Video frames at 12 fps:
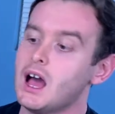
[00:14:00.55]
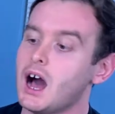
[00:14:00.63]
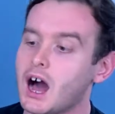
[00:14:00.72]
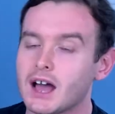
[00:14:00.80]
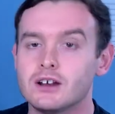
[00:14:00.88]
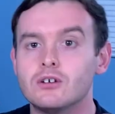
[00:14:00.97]

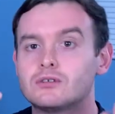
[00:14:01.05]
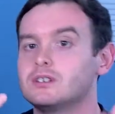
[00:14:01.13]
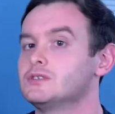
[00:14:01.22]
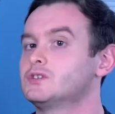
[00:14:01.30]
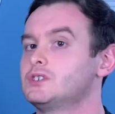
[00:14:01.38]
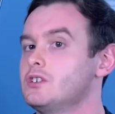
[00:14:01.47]
I don't
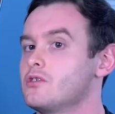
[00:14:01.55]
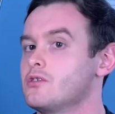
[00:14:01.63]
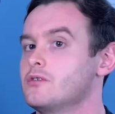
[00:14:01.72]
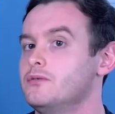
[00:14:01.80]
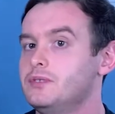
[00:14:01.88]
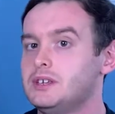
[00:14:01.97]

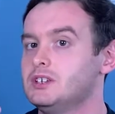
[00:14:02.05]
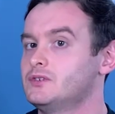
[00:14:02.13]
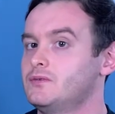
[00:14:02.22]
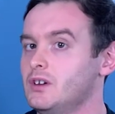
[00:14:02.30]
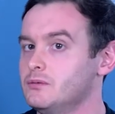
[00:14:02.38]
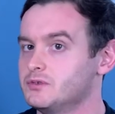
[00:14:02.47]
consider these films